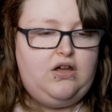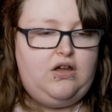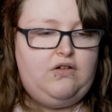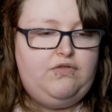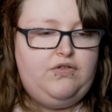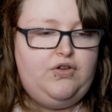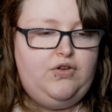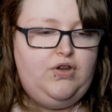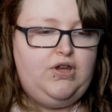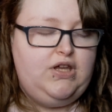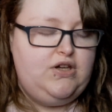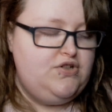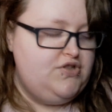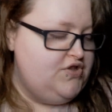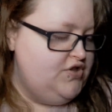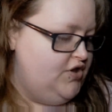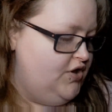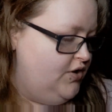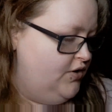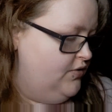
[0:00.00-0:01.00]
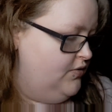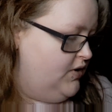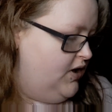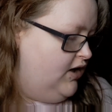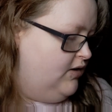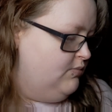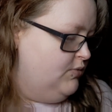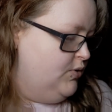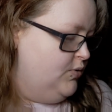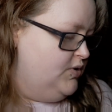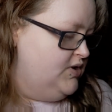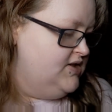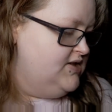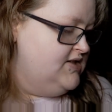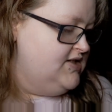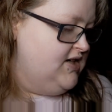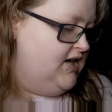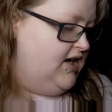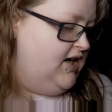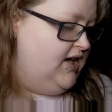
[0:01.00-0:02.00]
few years ago,
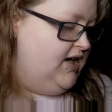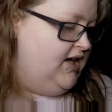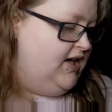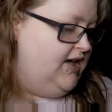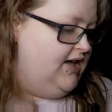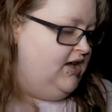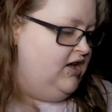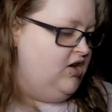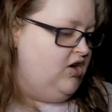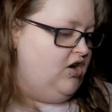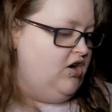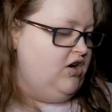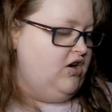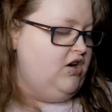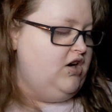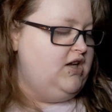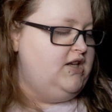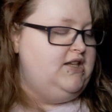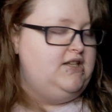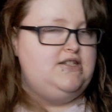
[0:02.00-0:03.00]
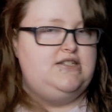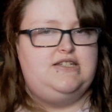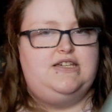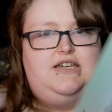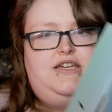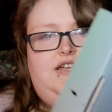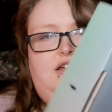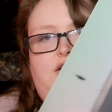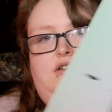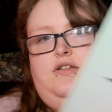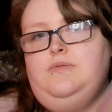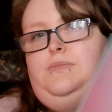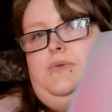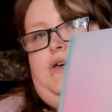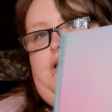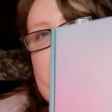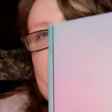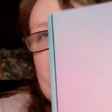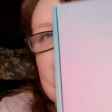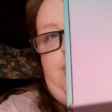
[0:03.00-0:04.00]
Odens Eye are an indie
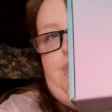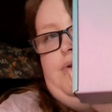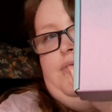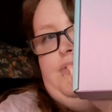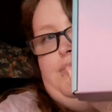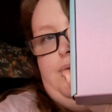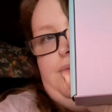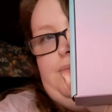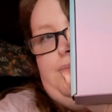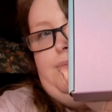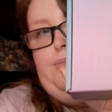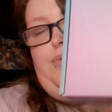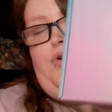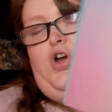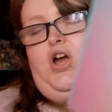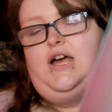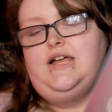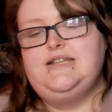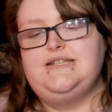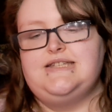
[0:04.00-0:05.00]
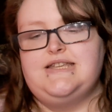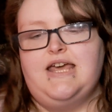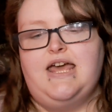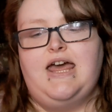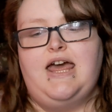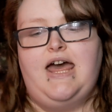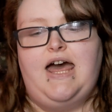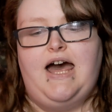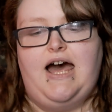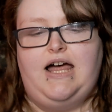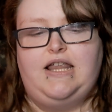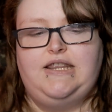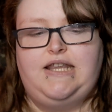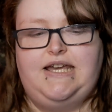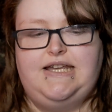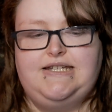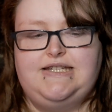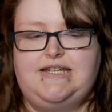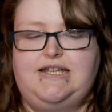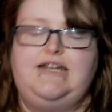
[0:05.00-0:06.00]
makeup brand, and
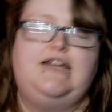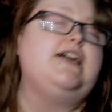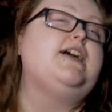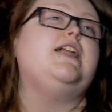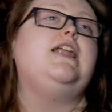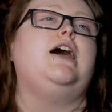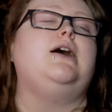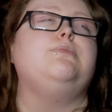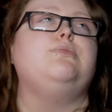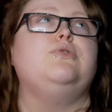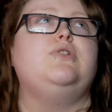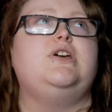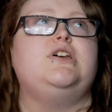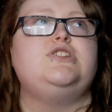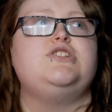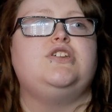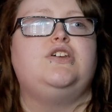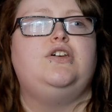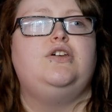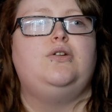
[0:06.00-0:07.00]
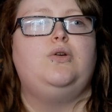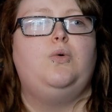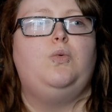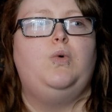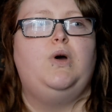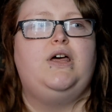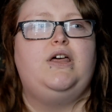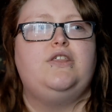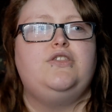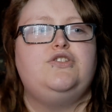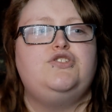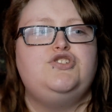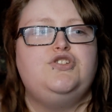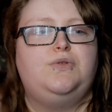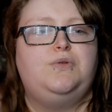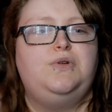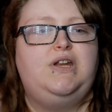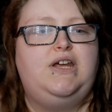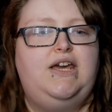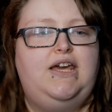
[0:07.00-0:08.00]
they did a collaboration with
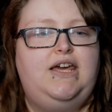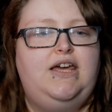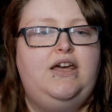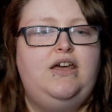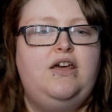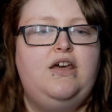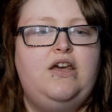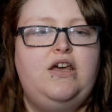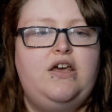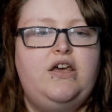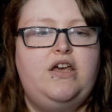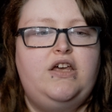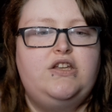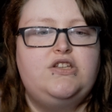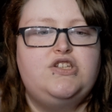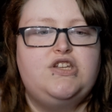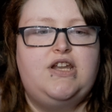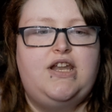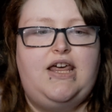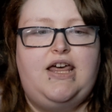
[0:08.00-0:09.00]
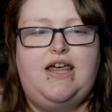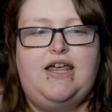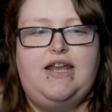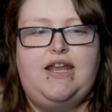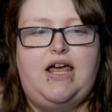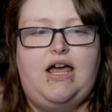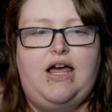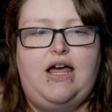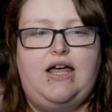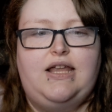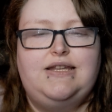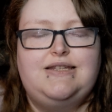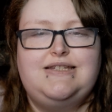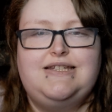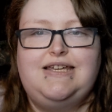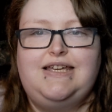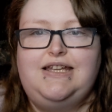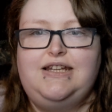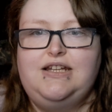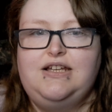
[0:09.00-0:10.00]
Judy, Jeanette, and
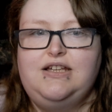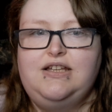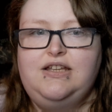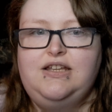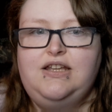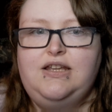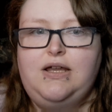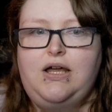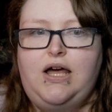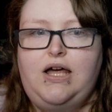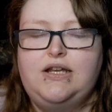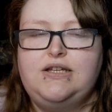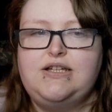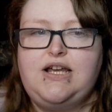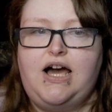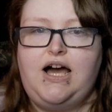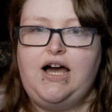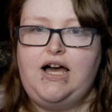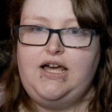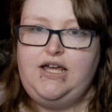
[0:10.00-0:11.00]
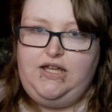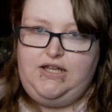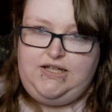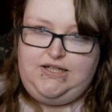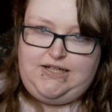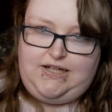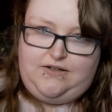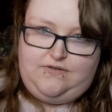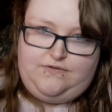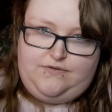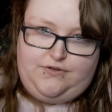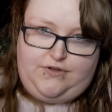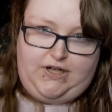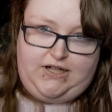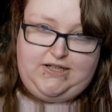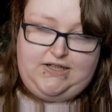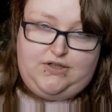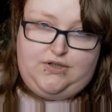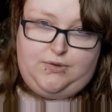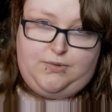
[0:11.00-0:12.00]
Tina. And I
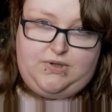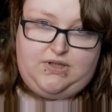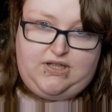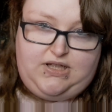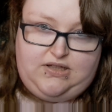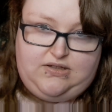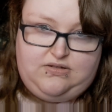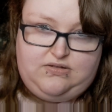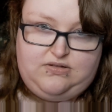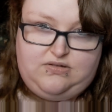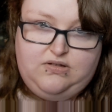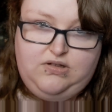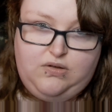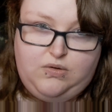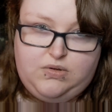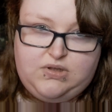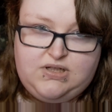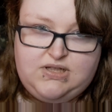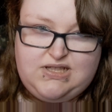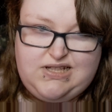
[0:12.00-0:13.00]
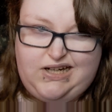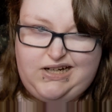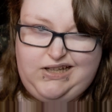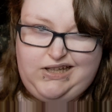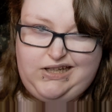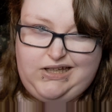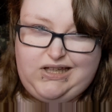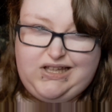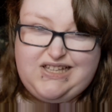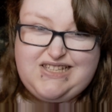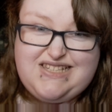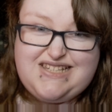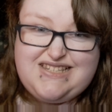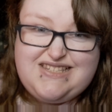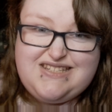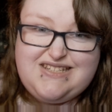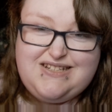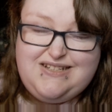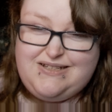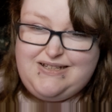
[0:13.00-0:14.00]
didn't know that Odens Eye
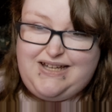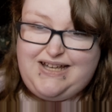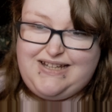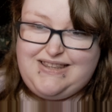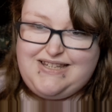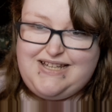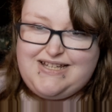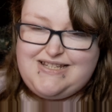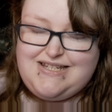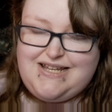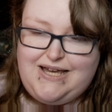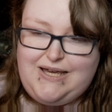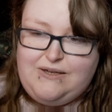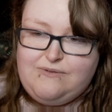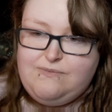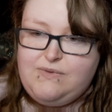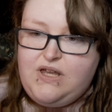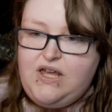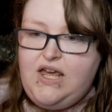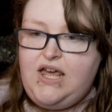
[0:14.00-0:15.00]
existed at that time.